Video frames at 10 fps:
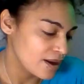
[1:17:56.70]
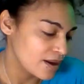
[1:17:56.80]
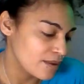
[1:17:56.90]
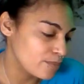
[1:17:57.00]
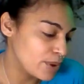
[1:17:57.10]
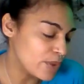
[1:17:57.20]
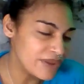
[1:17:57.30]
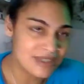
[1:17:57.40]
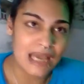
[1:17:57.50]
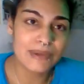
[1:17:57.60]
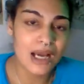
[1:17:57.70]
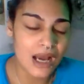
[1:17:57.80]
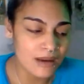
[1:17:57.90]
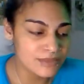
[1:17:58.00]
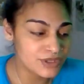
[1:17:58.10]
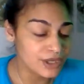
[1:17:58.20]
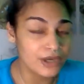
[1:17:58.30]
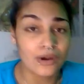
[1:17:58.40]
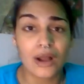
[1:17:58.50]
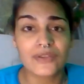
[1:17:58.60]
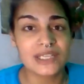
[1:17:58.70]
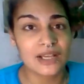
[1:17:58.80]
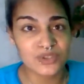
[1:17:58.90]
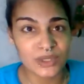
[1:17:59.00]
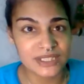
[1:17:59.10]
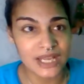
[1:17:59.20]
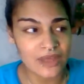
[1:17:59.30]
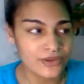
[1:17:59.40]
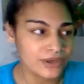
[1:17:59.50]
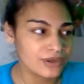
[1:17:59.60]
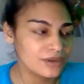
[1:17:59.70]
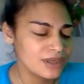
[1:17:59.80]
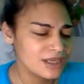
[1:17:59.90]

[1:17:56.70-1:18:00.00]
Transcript: But when the time comes, they're going to call the town square together.